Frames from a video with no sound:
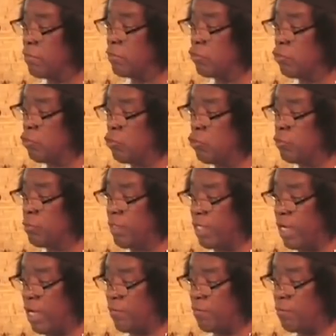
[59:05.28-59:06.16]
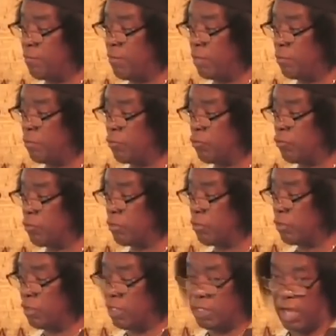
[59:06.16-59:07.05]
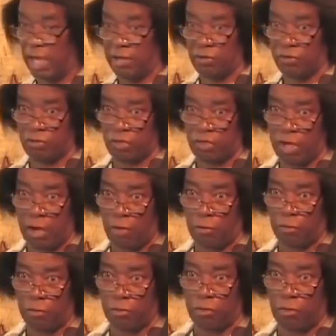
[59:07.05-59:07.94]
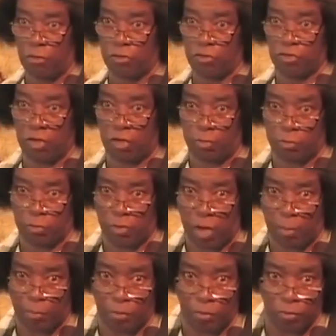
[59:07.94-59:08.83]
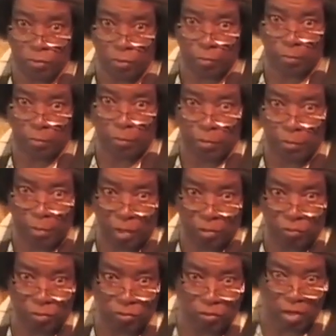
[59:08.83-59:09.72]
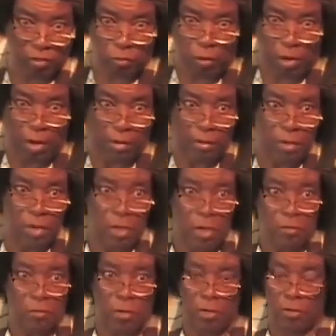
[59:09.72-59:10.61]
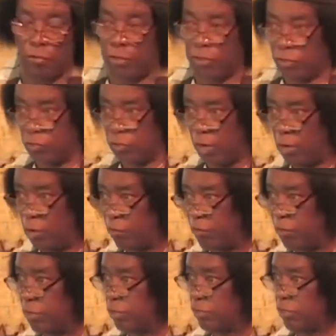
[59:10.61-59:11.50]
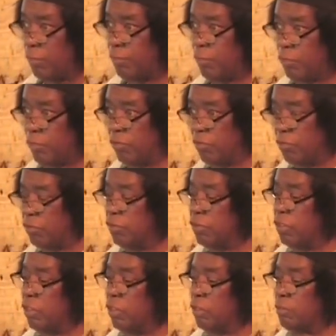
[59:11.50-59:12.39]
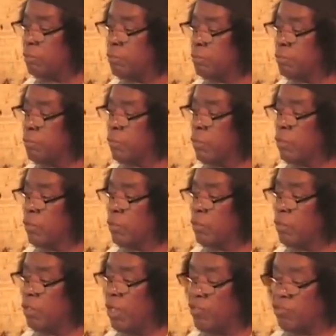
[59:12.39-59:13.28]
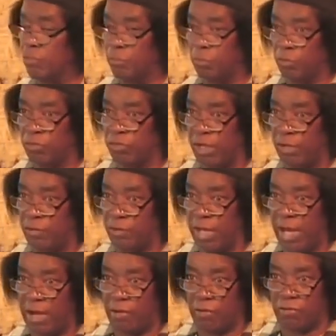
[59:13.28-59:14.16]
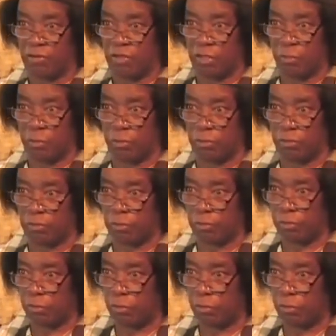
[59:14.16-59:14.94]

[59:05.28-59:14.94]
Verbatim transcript: use, but I haven't published and that is the counter to COINTELPRO operatives amongst us. That's why one of the reasons why over the years I put the, the, um, the lesson books out out of sequence.